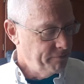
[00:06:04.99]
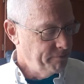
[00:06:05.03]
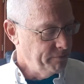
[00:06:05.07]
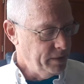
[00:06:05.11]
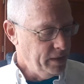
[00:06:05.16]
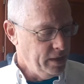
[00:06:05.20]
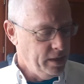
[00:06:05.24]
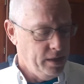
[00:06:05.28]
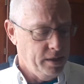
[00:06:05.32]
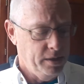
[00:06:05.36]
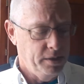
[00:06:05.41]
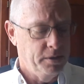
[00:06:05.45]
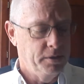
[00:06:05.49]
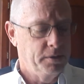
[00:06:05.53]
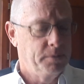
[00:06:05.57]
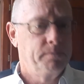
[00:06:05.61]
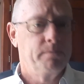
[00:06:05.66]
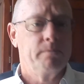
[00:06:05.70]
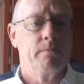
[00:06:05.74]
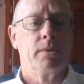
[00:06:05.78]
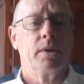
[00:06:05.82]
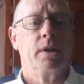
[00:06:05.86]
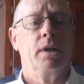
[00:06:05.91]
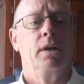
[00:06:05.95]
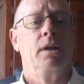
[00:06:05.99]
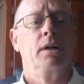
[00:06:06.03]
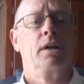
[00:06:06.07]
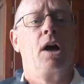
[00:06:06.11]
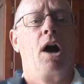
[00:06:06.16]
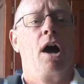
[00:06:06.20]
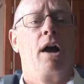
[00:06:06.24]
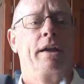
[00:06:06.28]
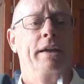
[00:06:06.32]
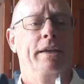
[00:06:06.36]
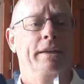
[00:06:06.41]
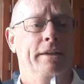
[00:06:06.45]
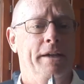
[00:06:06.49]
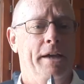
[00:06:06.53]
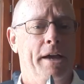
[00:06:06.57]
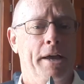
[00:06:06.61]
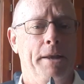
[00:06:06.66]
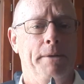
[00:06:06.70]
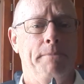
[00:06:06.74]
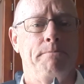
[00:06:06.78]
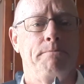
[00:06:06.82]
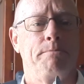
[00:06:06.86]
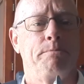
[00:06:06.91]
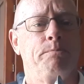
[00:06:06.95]
is a caulking
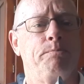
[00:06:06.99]
gun.